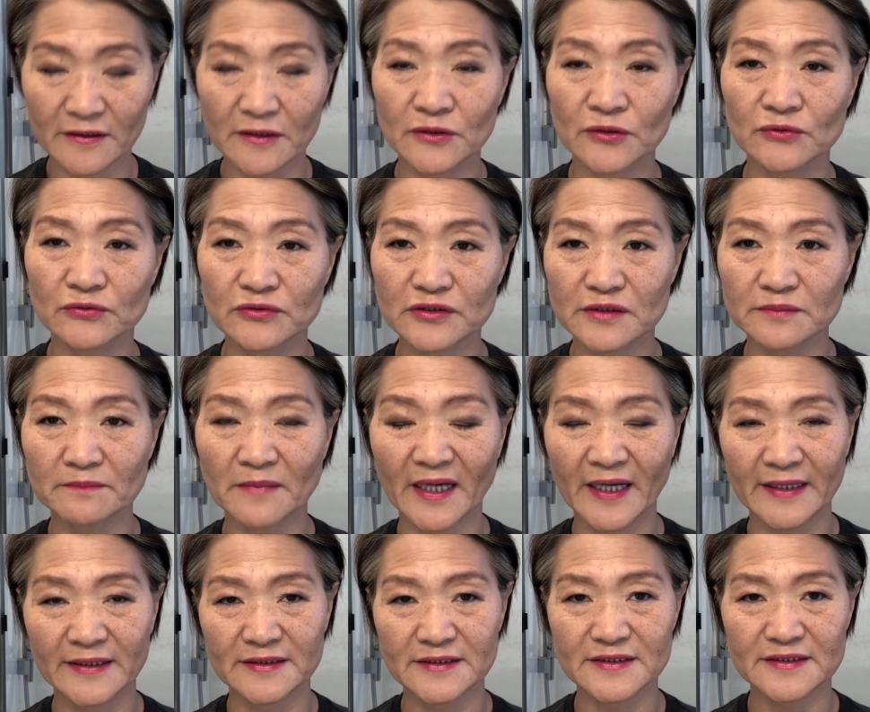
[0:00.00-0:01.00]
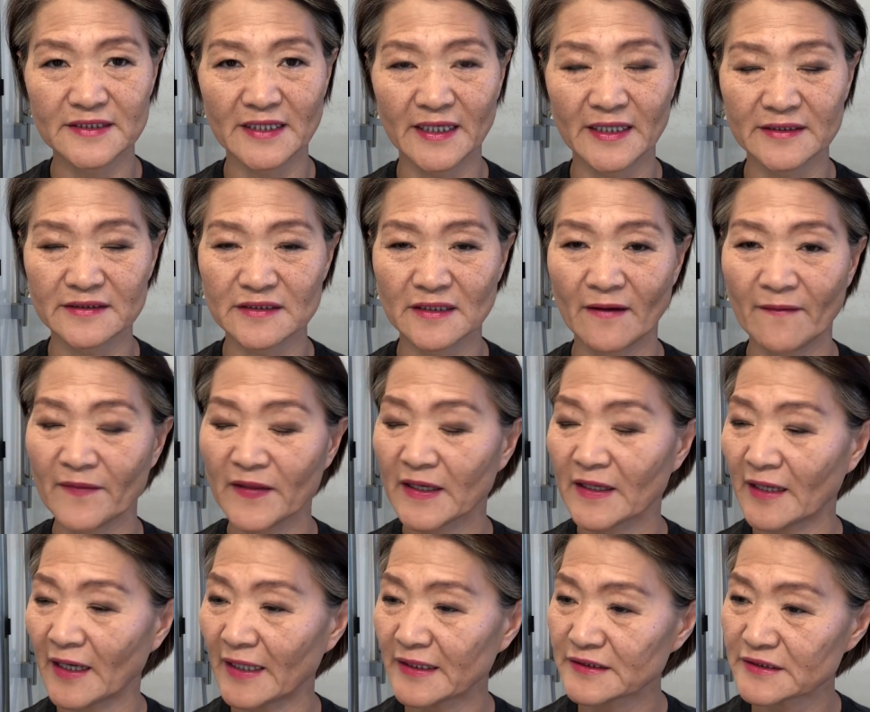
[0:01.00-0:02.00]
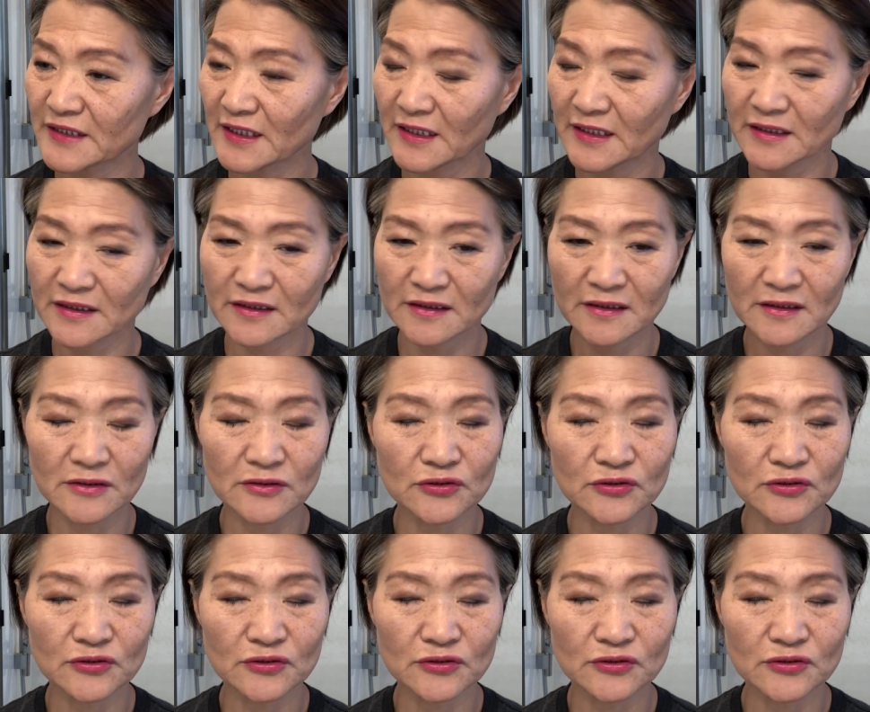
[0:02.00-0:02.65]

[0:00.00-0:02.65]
a good mindset, I take